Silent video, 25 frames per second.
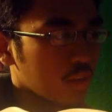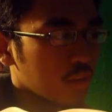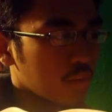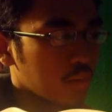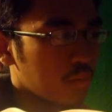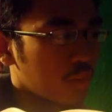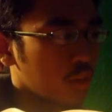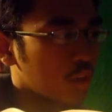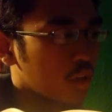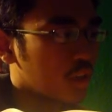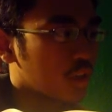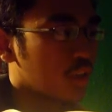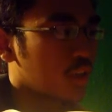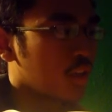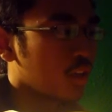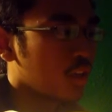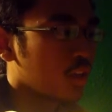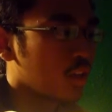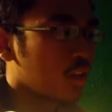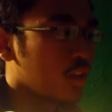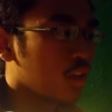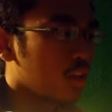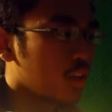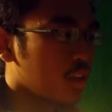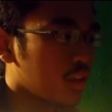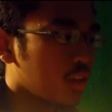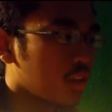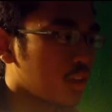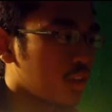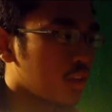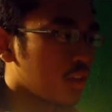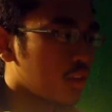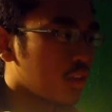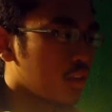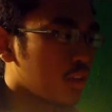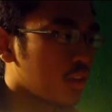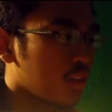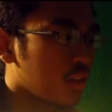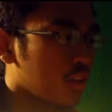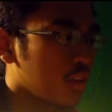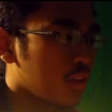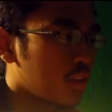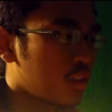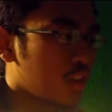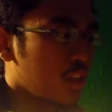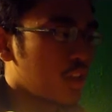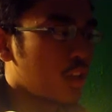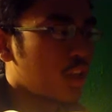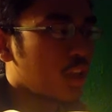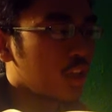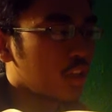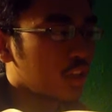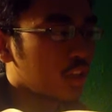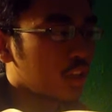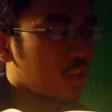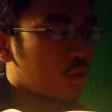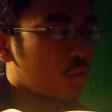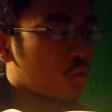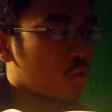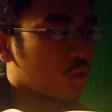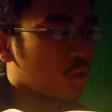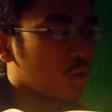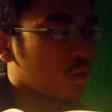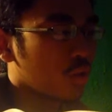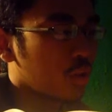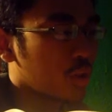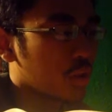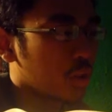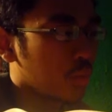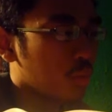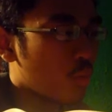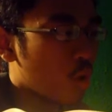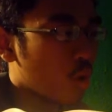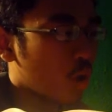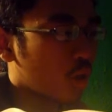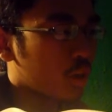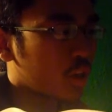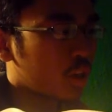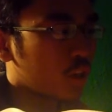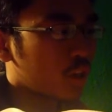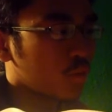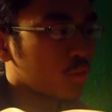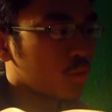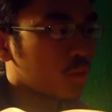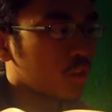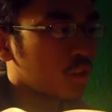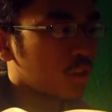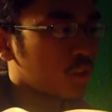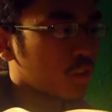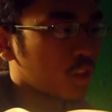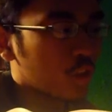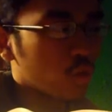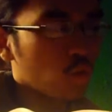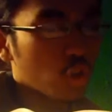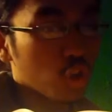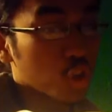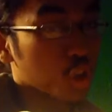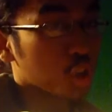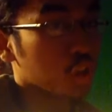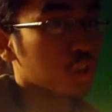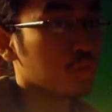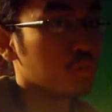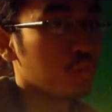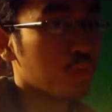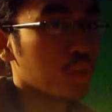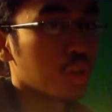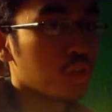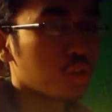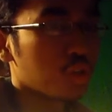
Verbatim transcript: but the ending where like Mark Henry like crushes Big